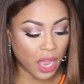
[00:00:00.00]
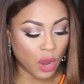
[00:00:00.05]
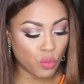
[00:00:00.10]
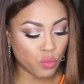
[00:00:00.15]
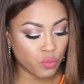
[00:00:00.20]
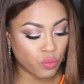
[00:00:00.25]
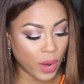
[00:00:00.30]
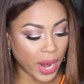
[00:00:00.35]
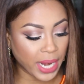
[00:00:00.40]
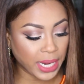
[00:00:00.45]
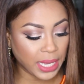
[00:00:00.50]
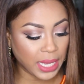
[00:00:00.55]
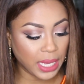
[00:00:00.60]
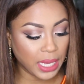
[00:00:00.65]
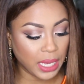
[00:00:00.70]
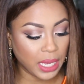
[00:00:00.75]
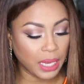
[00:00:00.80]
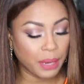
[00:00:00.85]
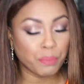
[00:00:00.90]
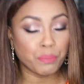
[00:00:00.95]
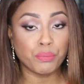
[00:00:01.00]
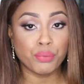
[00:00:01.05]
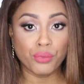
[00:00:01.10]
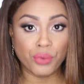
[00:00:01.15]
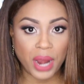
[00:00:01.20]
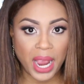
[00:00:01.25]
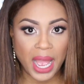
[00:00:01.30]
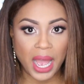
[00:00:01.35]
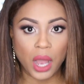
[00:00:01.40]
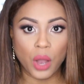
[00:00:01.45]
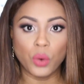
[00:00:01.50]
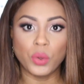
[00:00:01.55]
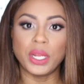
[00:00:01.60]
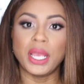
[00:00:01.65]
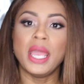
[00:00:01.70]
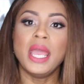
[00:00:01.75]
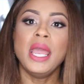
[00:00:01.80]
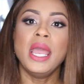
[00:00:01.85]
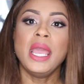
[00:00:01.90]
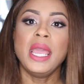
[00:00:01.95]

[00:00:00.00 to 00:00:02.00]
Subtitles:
a reddy brown.